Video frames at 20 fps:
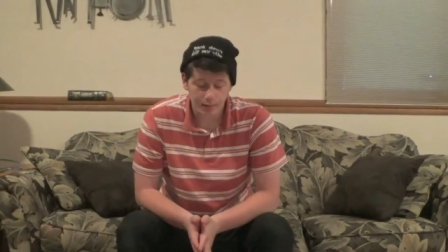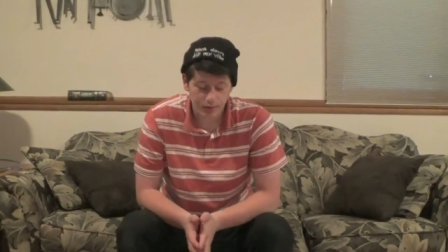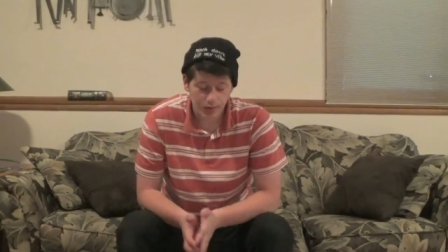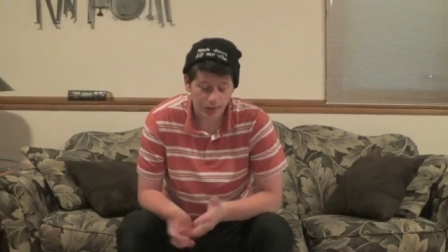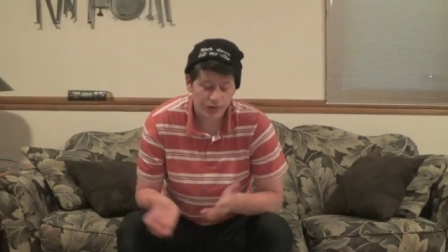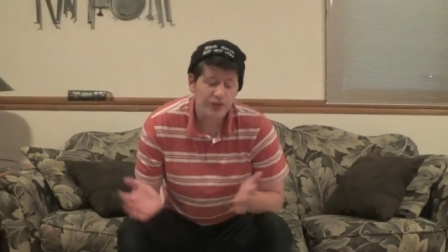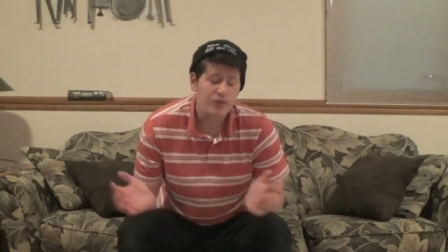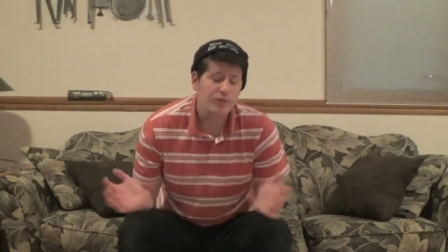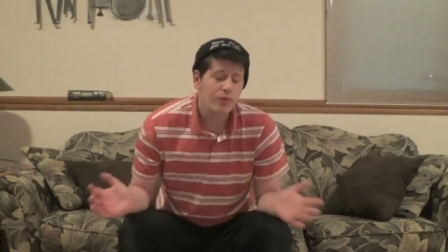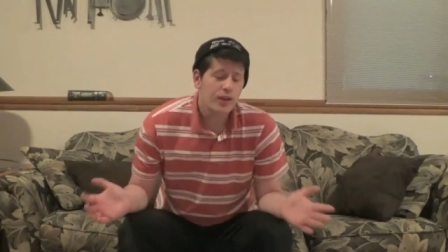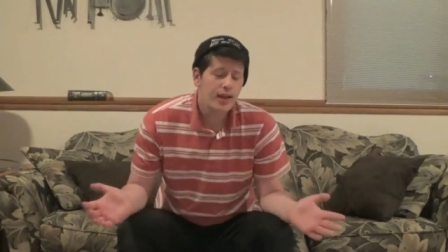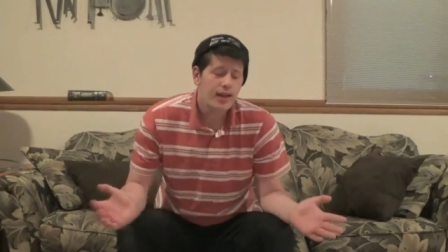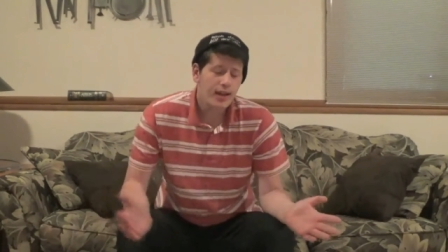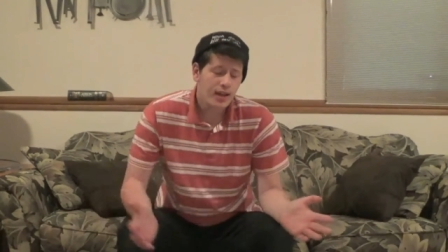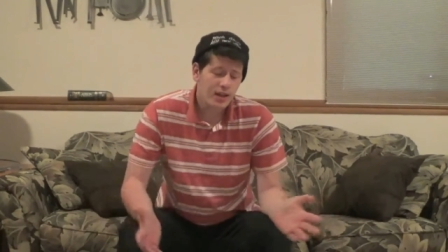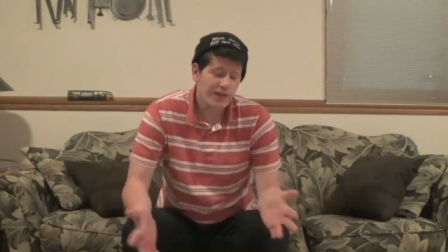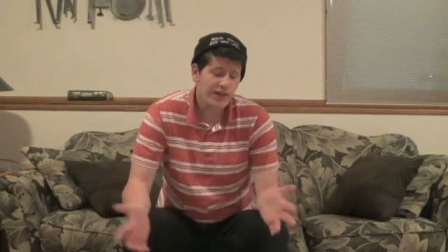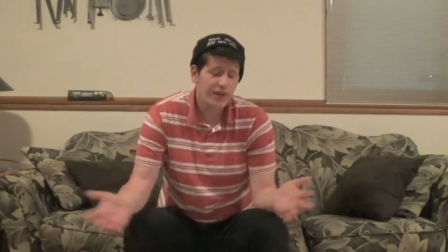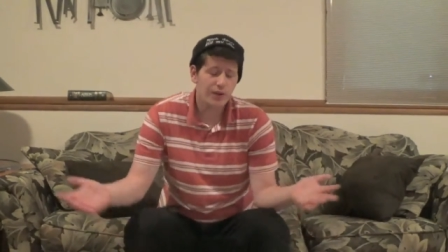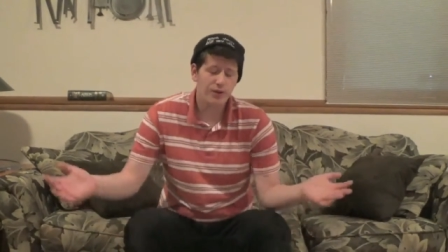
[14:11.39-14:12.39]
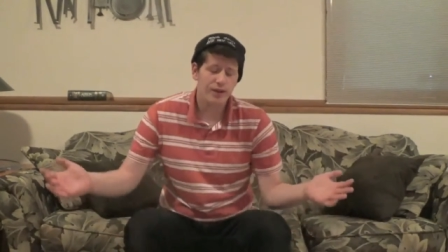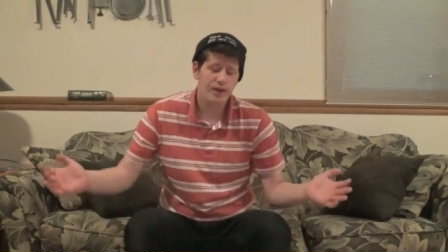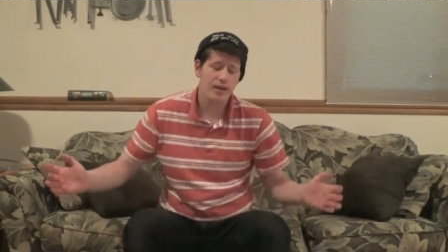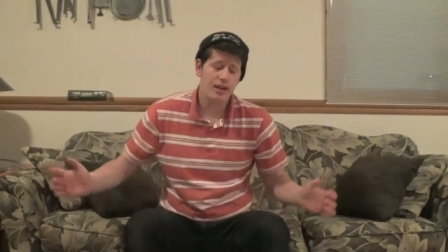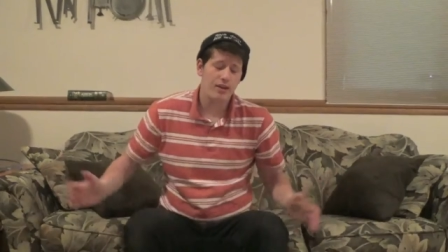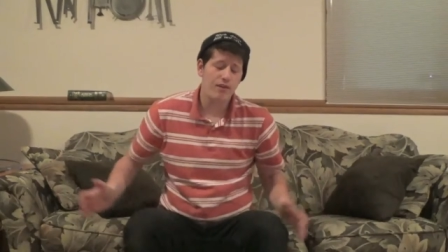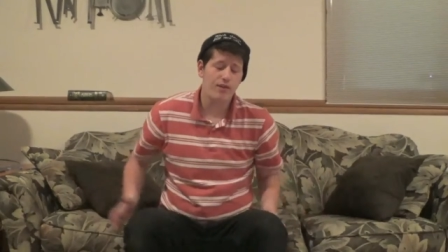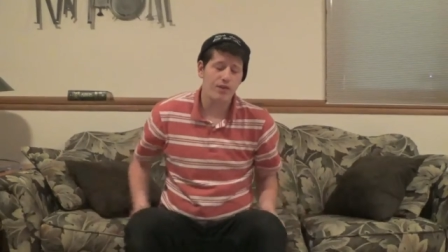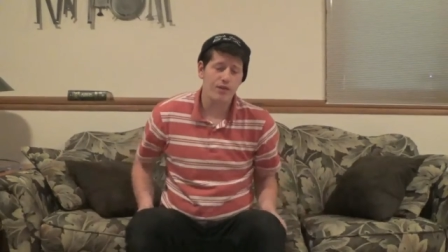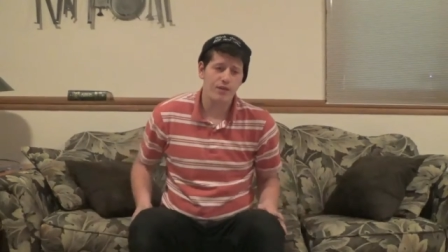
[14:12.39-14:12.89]
So if
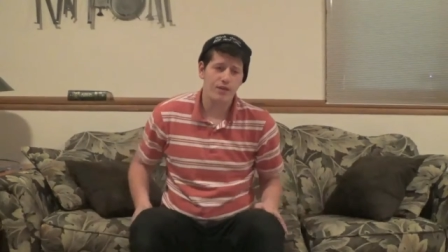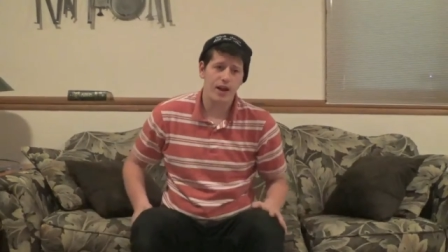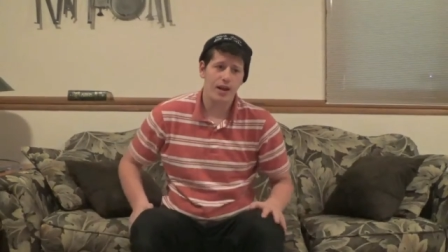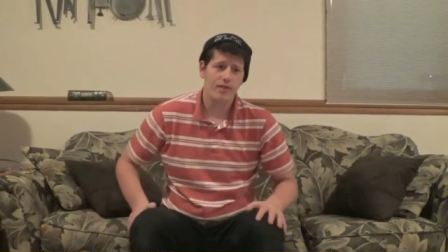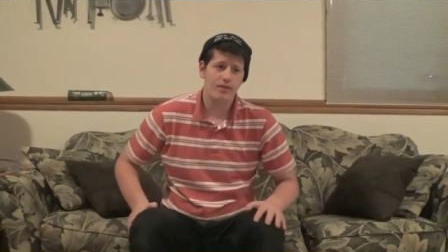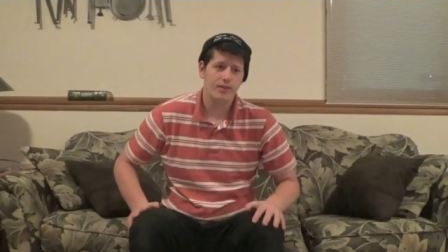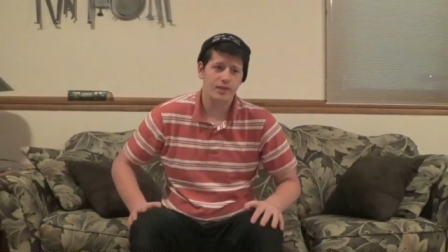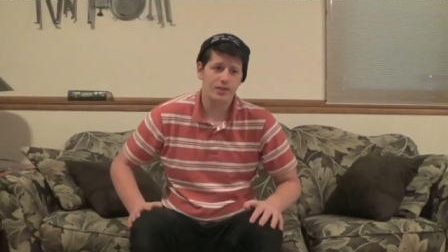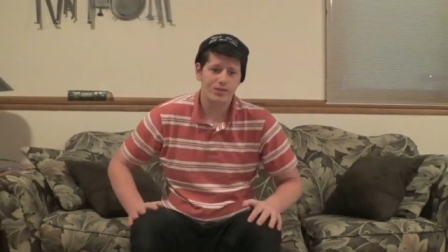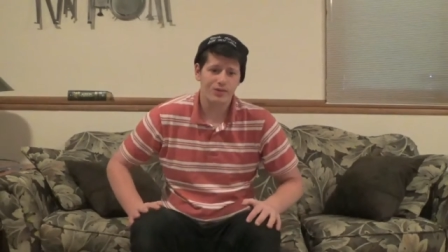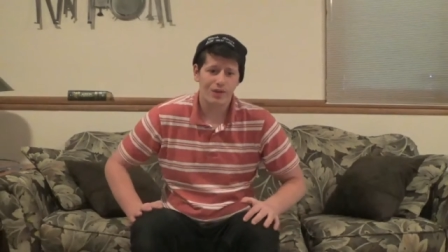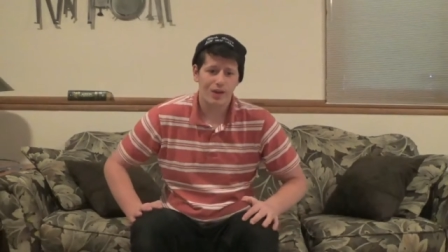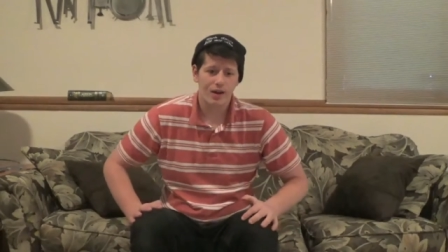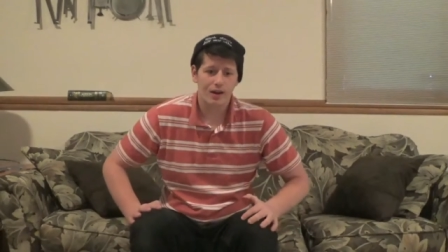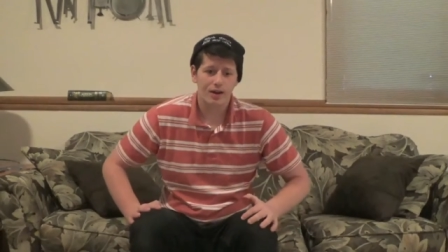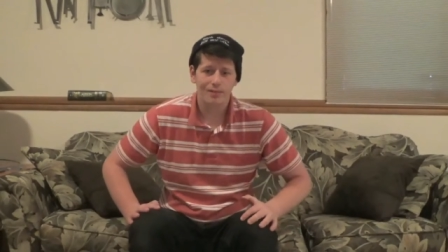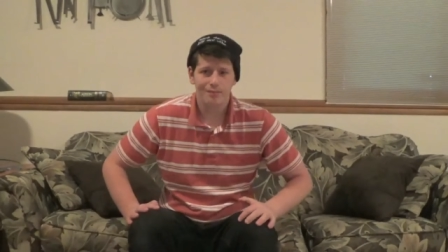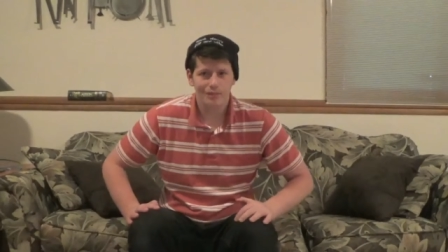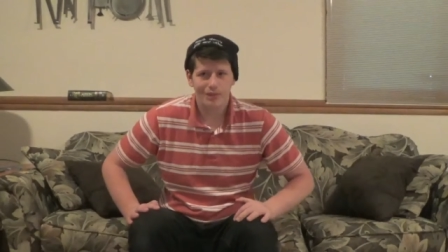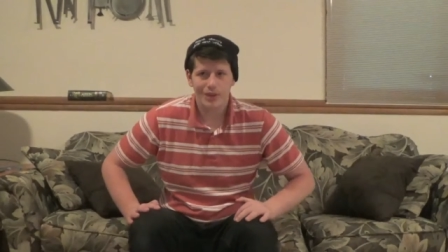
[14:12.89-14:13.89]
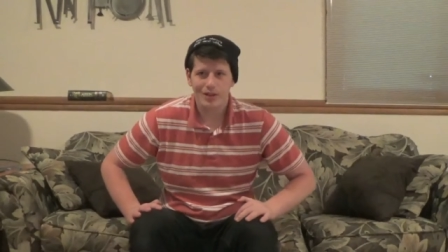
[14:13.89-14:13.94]
you've gotten this far,